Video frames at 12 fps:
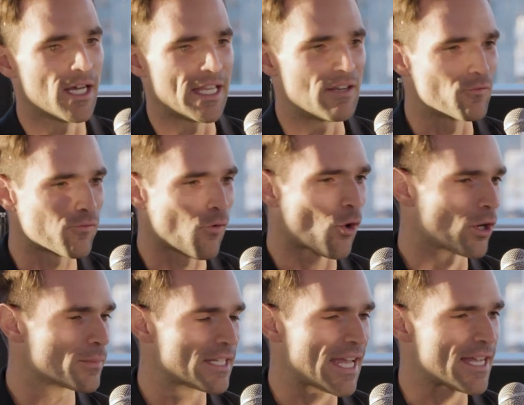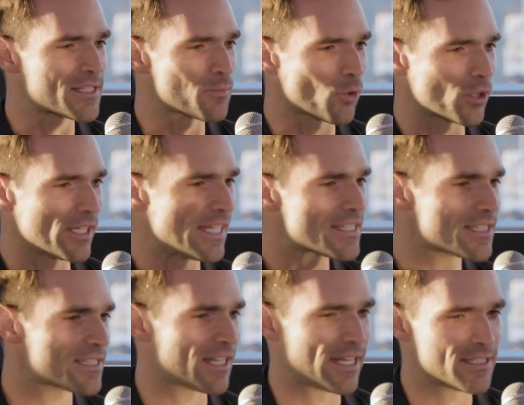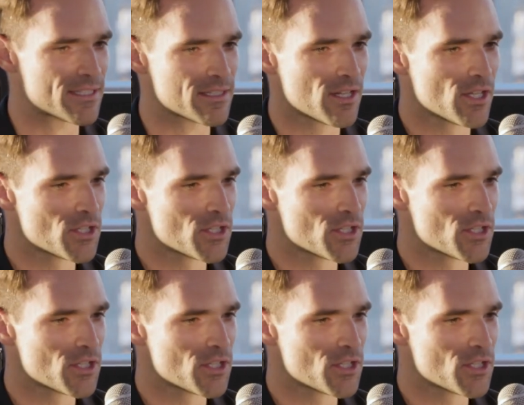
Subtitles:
informed and has more insights.